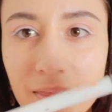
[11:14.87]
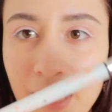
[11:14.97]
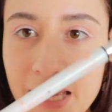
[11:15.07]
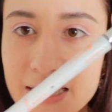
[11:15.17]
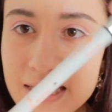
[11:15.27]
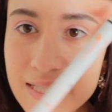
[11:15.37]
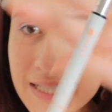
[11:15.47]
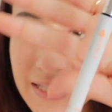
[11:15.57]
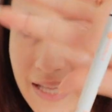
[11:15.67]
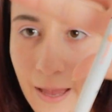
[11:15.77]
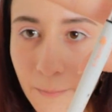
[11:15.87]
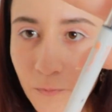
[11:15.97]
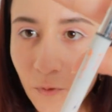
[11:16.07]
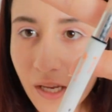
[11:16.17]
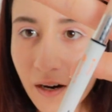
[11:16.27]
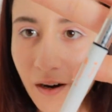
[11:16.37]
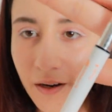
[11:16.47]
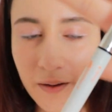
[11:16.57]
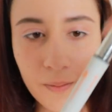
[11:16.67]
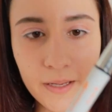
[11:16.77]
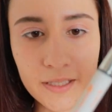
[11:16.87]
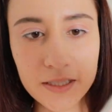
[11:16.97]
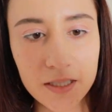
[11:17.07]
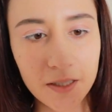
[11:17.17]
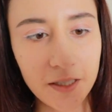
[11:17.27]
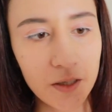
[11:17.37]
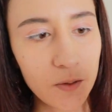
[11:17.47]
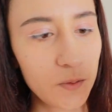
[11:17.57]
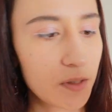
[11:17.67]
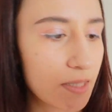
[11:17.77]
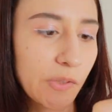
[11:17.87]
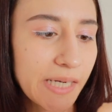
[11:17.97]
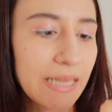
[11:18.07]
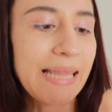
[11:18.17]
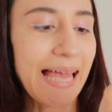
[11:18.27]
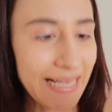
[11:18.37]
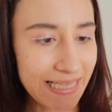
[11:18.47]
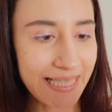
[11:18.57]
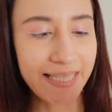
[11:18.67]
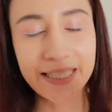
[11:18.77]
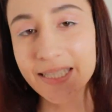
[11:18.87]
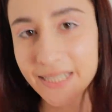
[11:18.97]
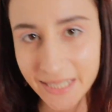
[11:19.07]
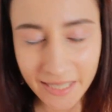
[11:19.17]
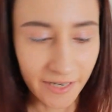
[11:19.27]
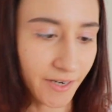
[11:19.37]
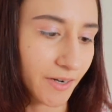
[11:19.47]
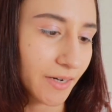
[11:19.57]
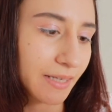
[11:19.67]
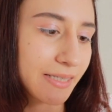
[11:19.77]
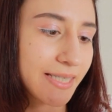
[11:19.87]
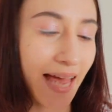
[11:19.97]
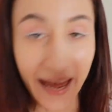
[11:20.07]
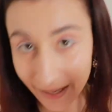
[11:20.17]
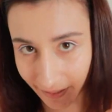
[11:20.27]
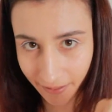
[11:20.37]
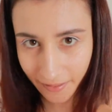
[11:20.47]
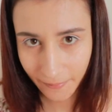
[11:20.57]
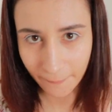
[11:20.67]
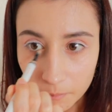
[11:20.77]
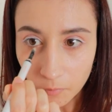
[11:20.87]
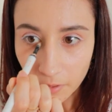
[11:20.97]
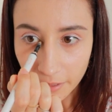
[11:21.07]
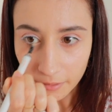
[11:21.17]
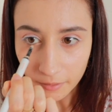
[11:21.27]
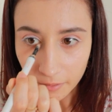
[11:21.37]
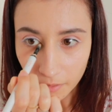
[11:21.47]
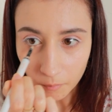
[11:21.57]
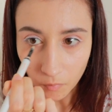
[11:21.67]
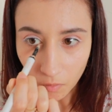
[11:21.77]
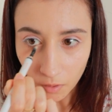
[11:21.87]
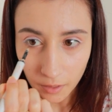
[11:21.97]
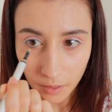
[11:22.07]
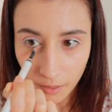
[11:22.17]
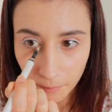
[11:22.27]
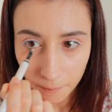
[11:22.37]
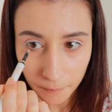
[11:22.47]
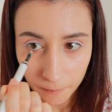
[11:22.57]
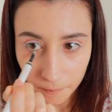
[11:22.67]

Next step, we are going to use Real Lasting Tear Tank. Brighten it more up.